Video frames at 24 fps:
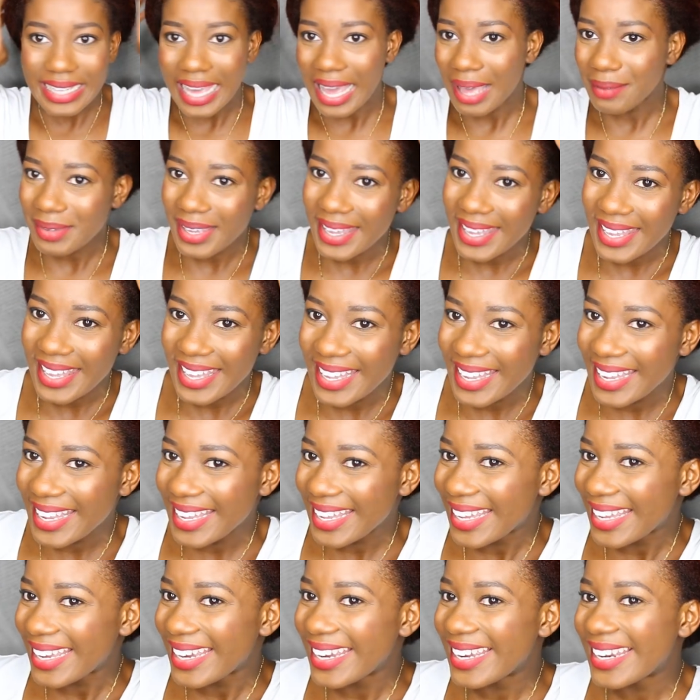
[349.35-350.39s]
I
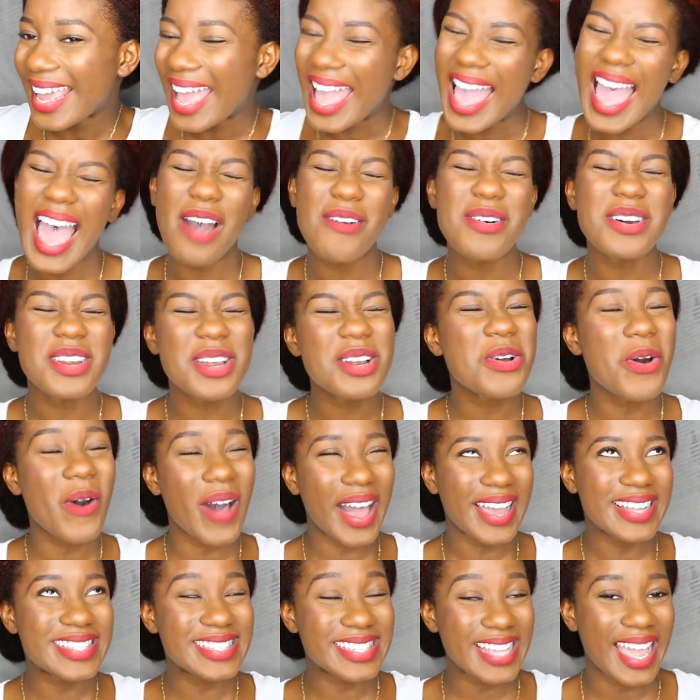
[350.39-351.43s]
mean, I wouldn't
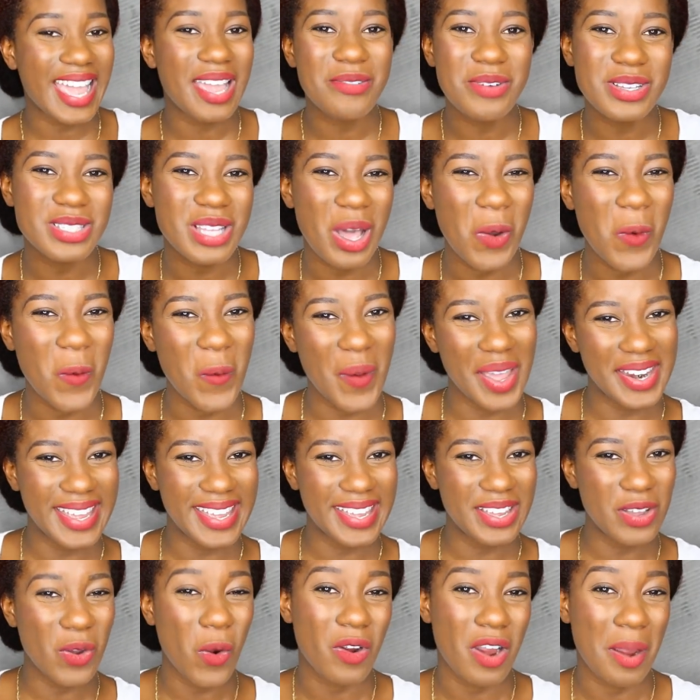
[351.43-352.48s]
quite say it was a
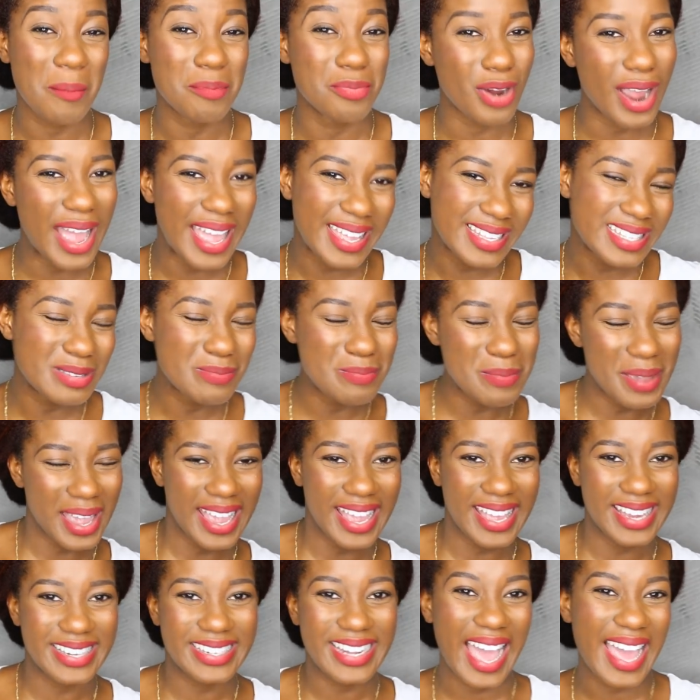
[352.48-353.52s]
wedding or a
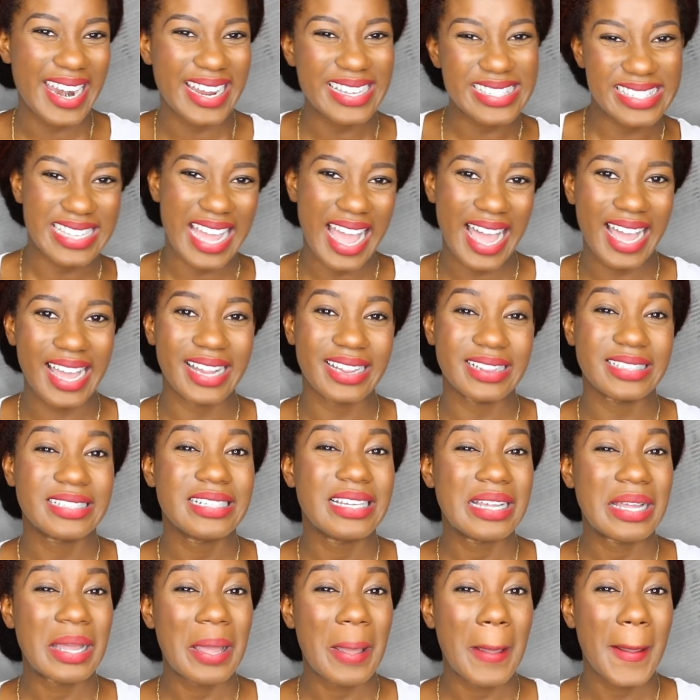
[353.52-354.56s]
bridesmaid kind of style,
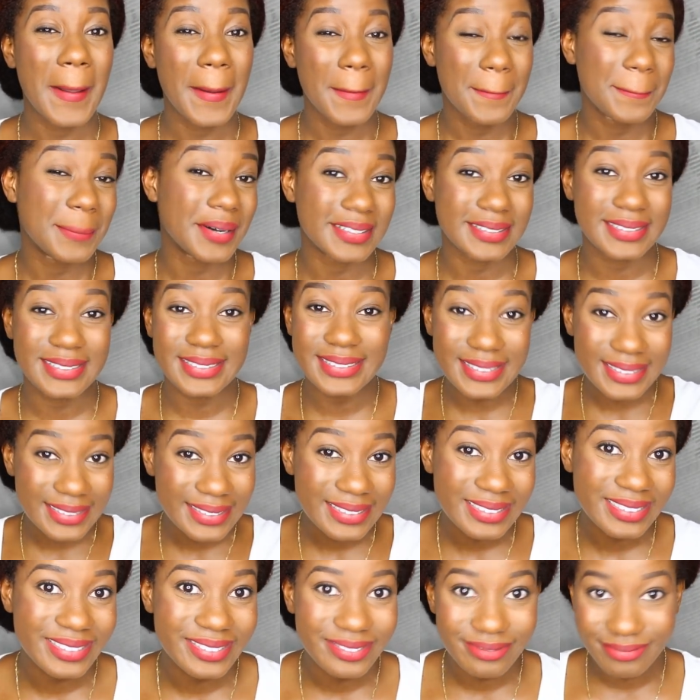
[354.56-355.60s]
but
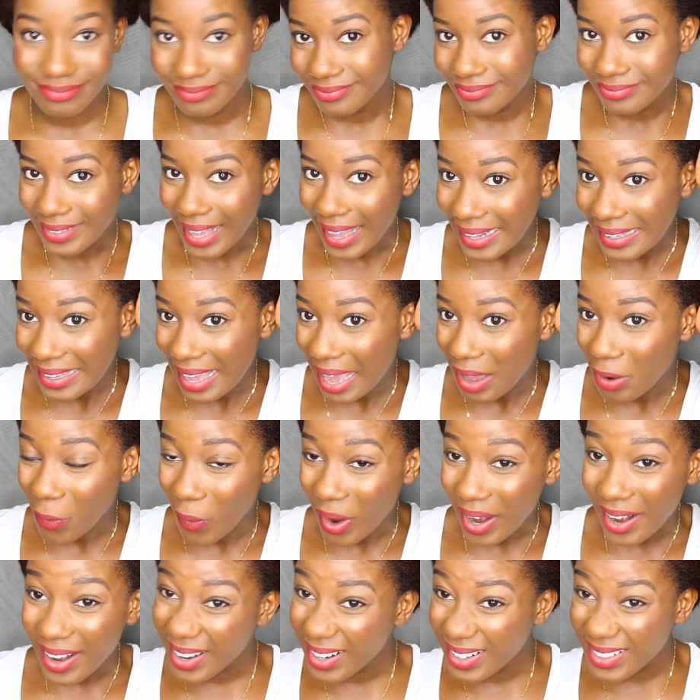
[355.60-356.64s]
it can
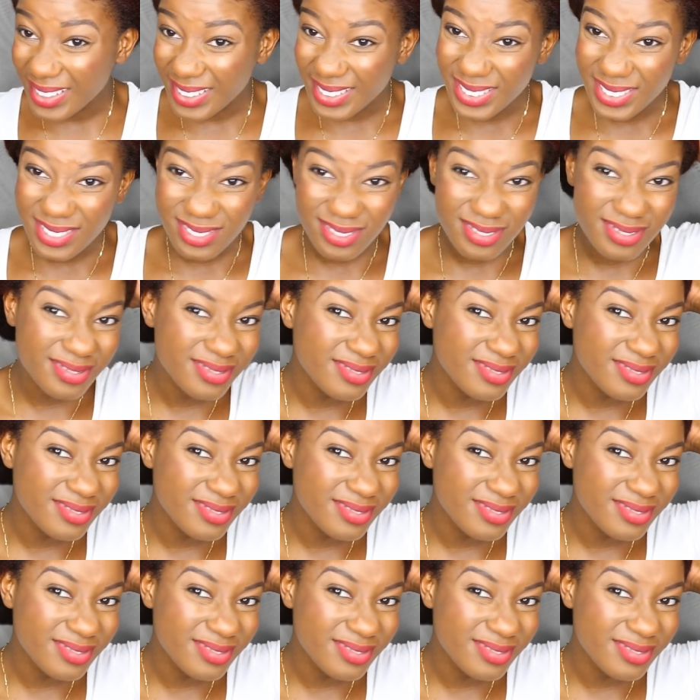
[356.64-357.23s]
work.